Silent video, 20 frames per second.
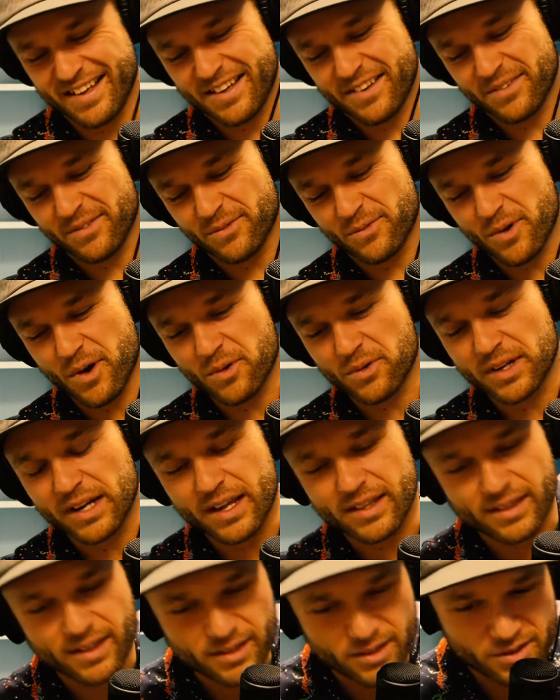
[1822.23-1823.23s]
Well,
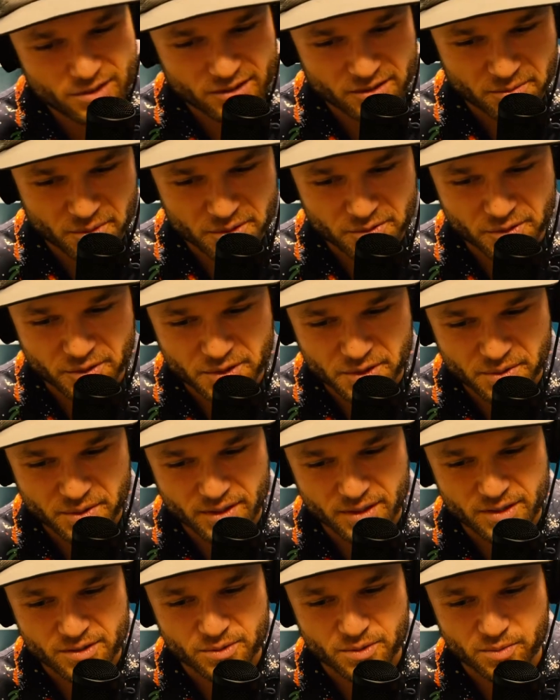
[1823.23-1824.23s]
Renee, thank you so much for
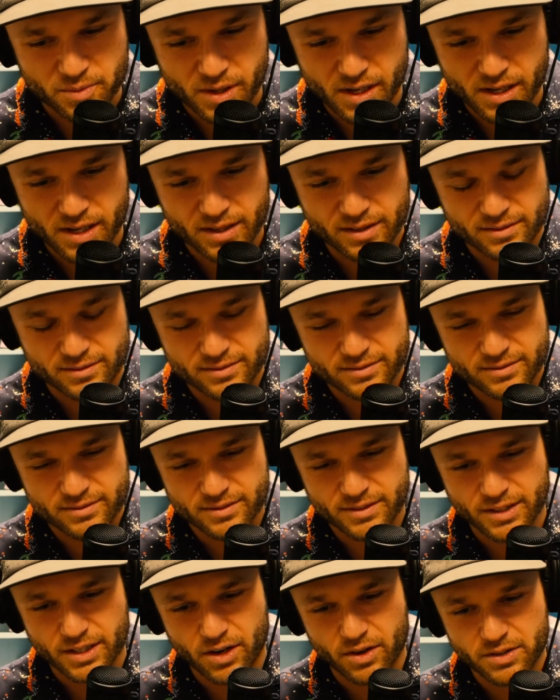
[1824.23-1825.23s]
doing this with me. And,
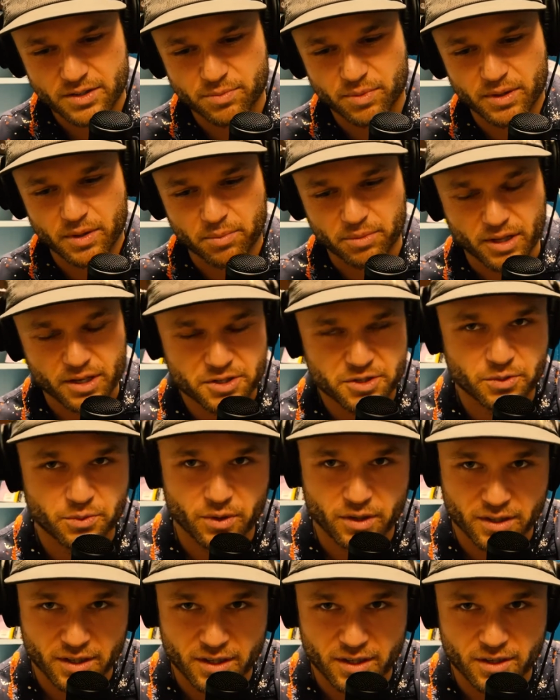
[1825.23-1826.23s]
it's been a pleasure
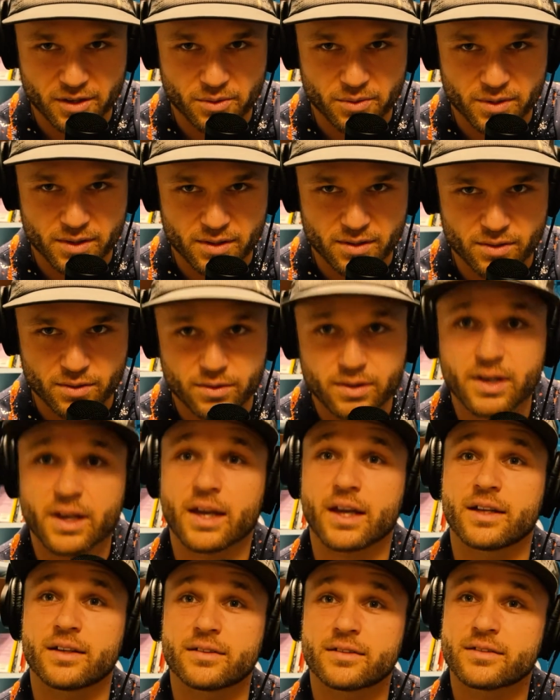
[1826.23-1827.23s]
working here with you,
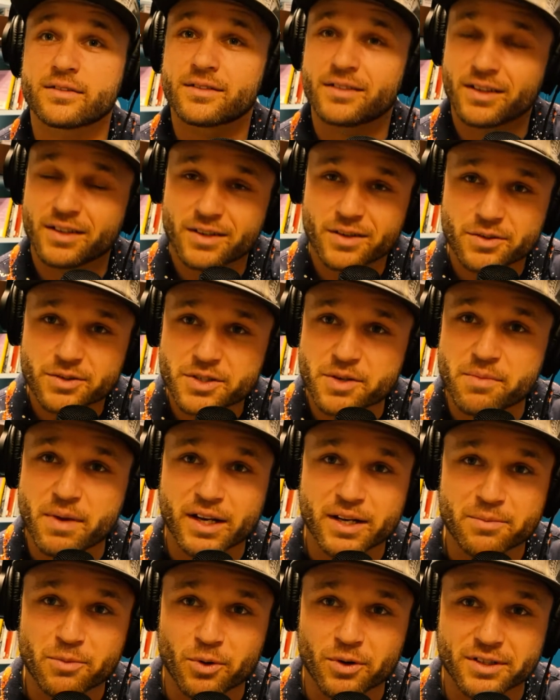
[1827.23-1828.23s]
and to
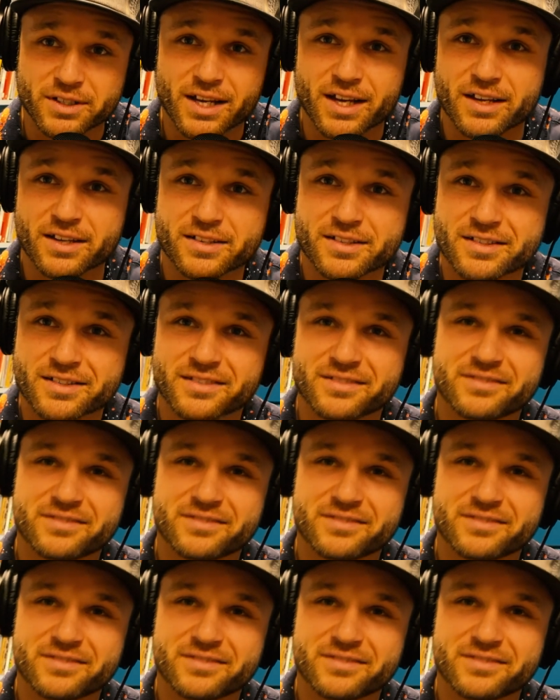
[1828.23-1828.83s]
many more days.